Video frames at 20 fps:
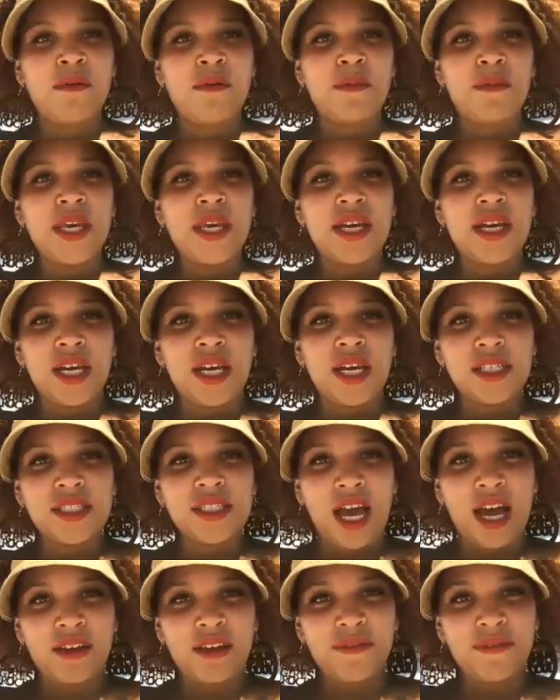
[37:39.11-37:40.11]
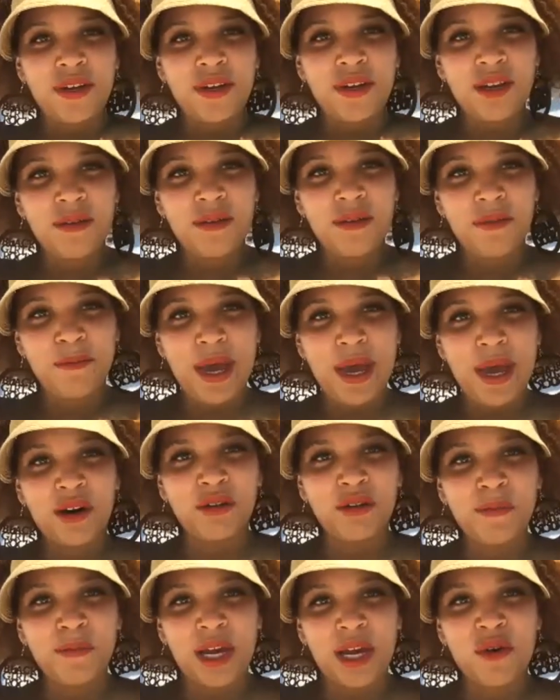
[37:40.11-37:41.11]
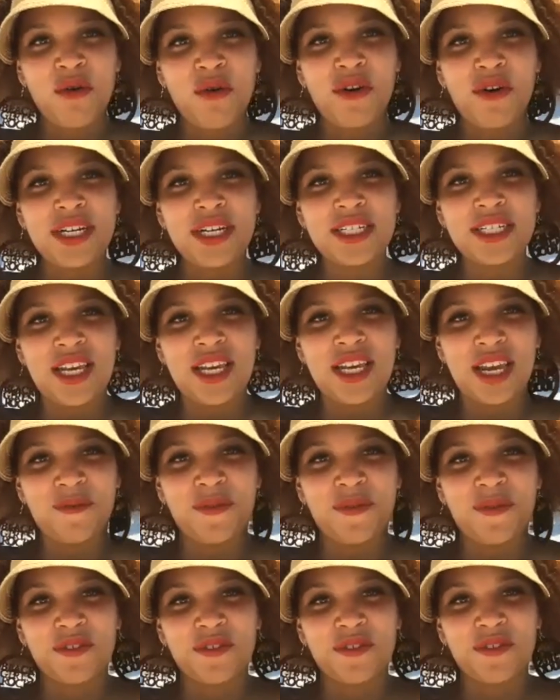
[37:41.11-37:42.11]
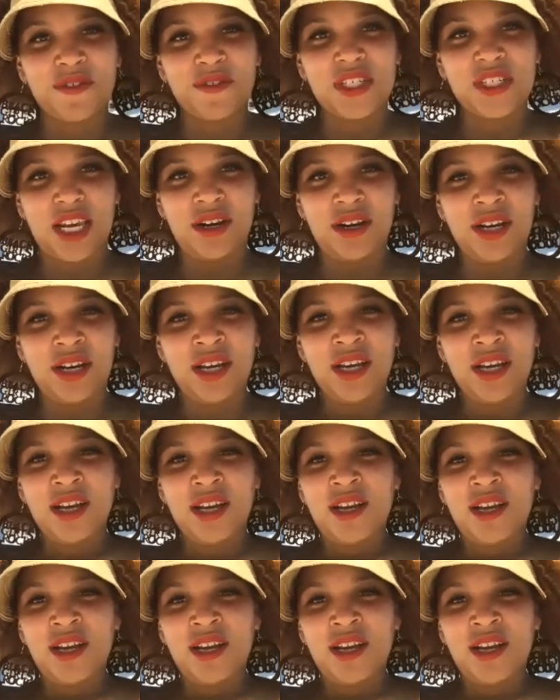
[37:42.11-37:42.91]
because I've battled my quarantine 15